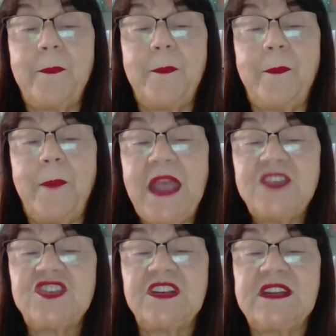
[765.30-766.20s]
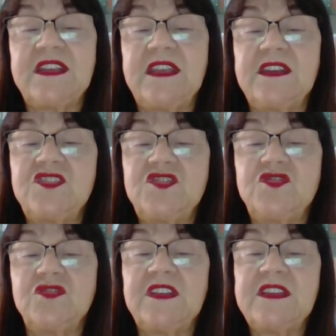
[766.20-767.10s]
passion in
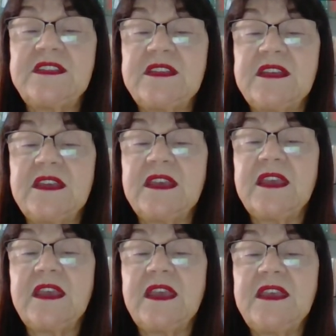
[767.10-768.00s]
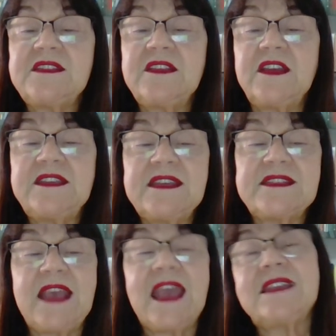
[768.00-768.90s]
students is not
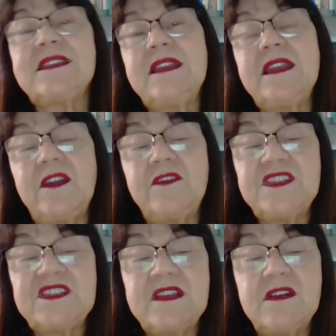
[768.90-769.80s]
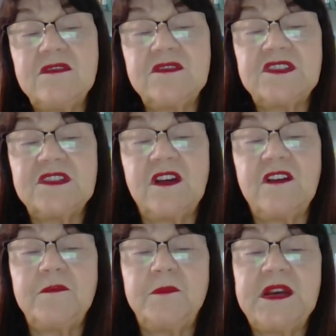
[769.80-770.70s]
exactly a result
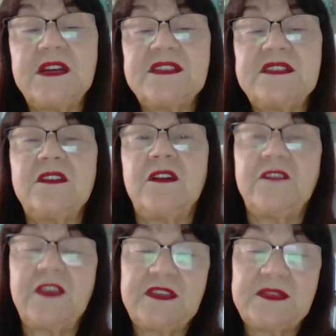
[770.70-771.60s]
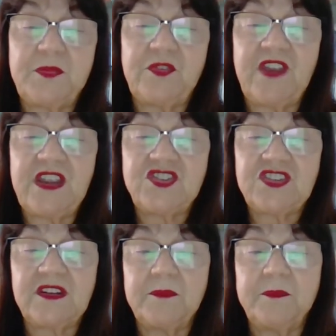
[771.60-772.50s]
of bursts of
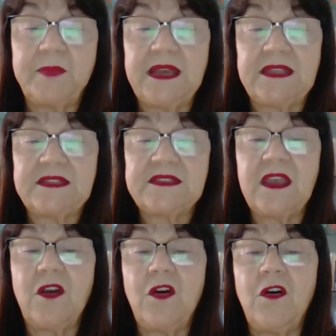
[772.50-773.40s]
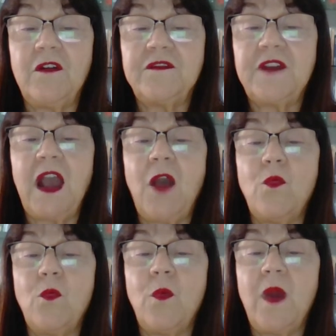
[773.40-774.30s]
inspiration, but of
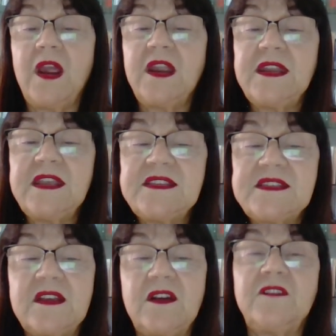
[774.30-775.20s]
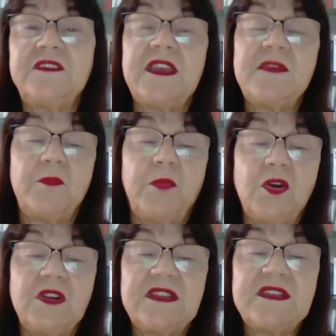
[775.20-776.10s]
awareness of the
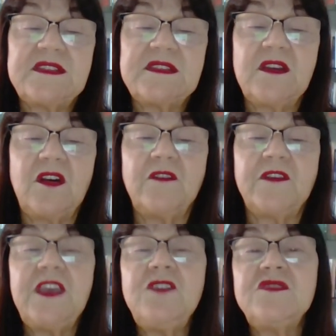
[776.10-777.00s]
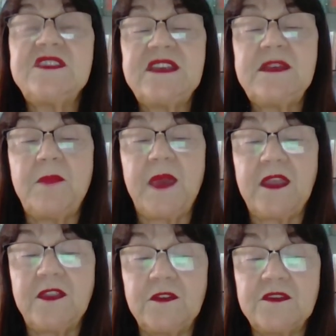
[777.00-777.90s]
importance of using
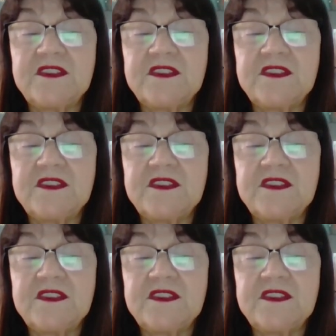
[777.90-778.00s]
pathos